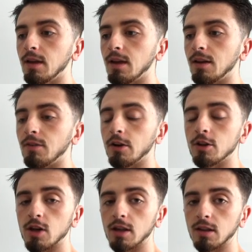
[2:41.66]
and very
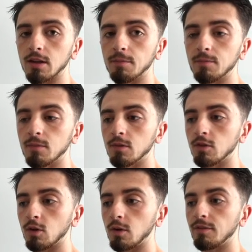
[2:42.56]
gently.
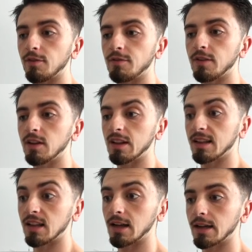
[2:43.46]
So if you feel it,
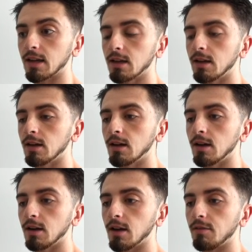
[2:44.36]

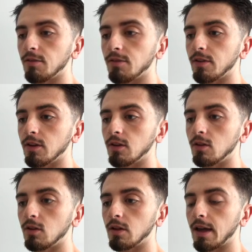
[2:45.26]
if you
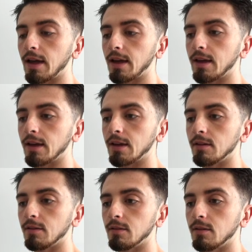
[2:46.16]
feel a
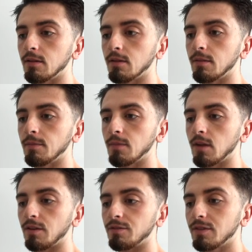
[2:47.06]

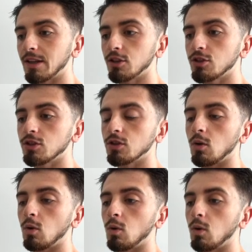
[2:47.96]
flinch
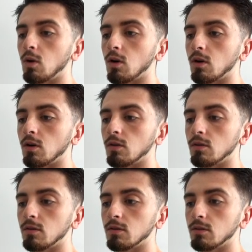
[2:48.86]
or
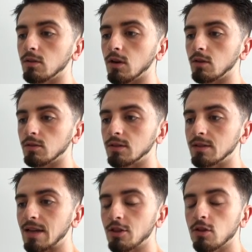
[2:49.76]

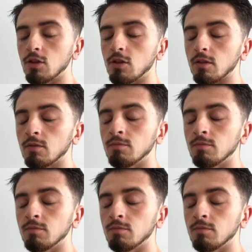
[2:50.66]
tension, just